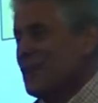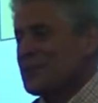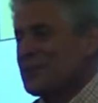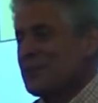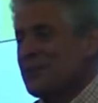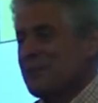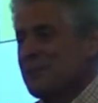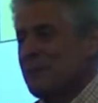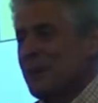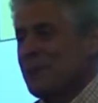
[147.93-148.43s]

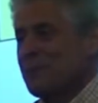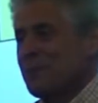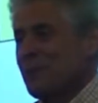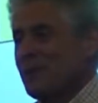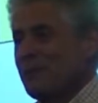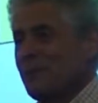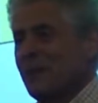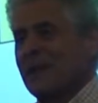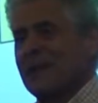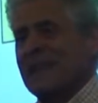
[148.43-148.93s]
lots of
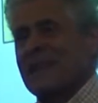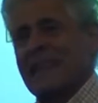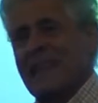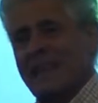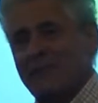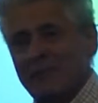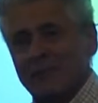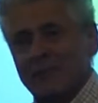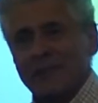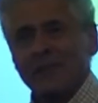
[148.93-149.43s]
people, but
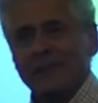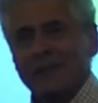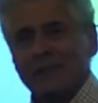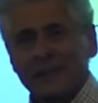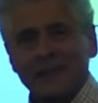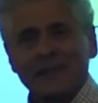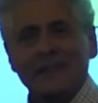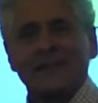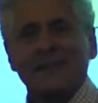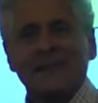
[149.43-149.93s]
never the
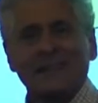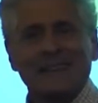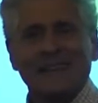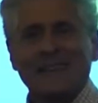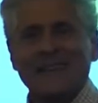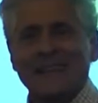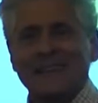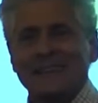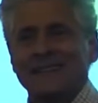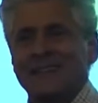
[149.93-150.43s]
Critical
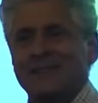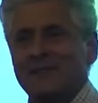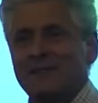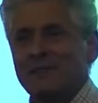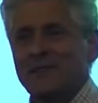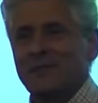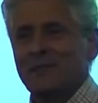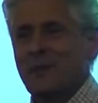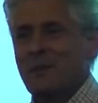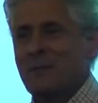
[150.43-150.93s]
Collective,
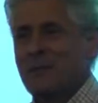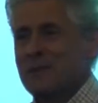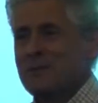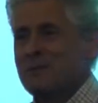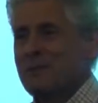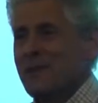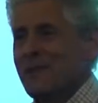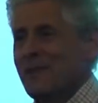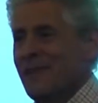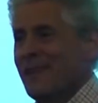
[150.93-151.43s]
so we
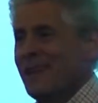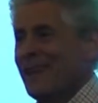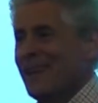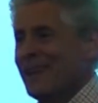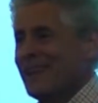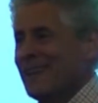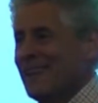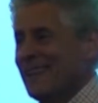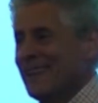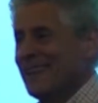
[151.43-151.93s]
must be
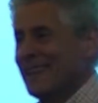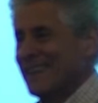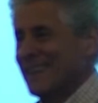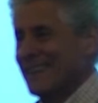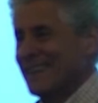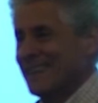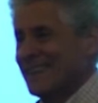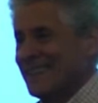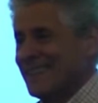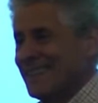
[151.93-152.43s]
thinking
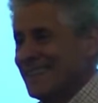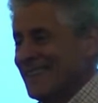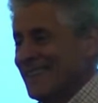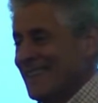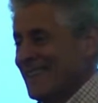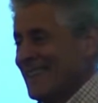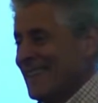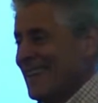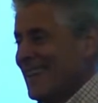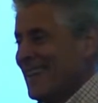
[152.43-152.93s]
alike.
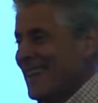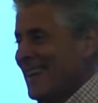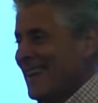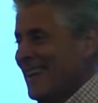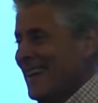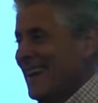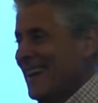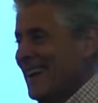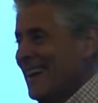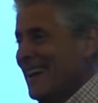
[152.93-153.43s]

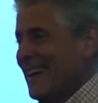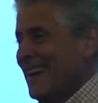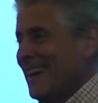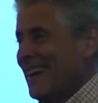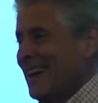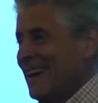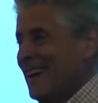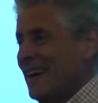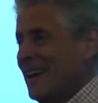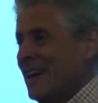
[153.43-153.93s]

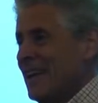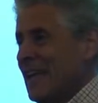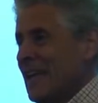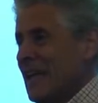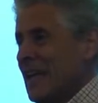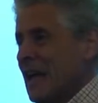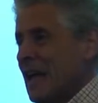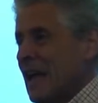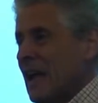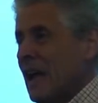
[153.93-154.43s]

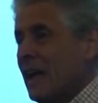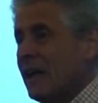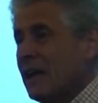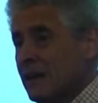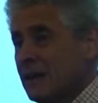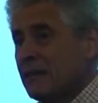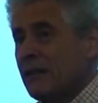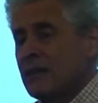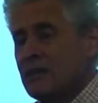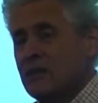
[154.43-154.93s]
I
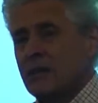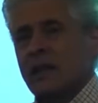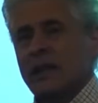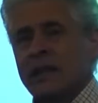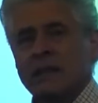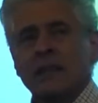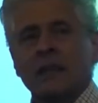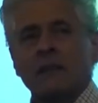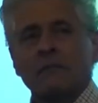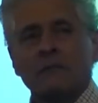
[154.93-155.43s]

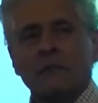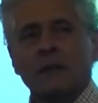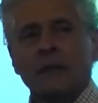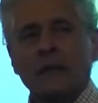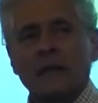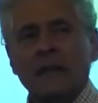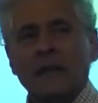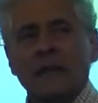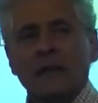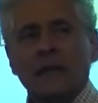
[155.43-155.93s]
congratulate them,
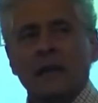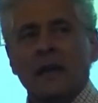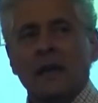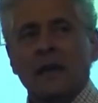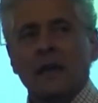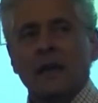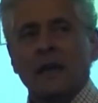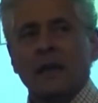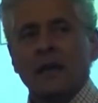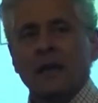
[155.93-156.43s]
really.
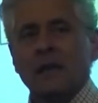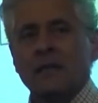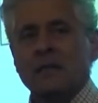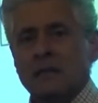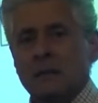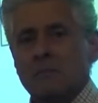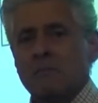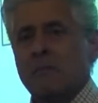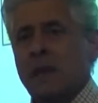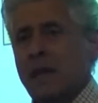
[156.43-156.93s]

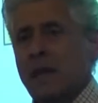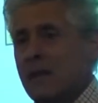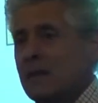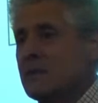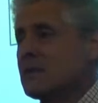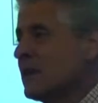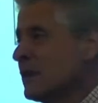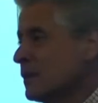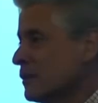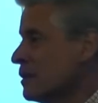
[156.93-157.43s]
It's
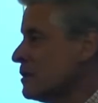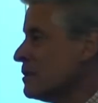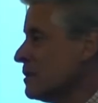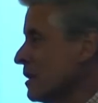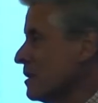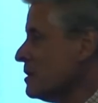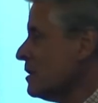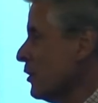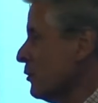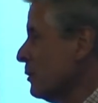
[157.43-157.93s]
amazing to
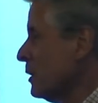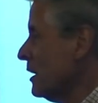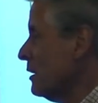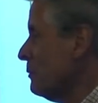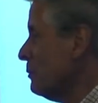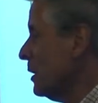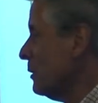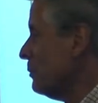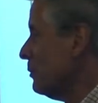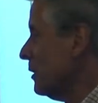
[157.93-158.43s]
see so
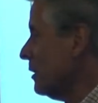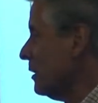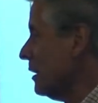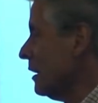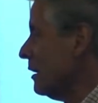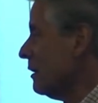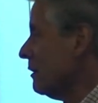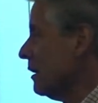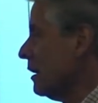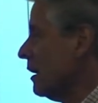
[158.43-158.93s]
many people
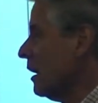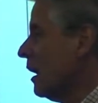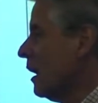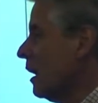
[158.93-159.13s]
here.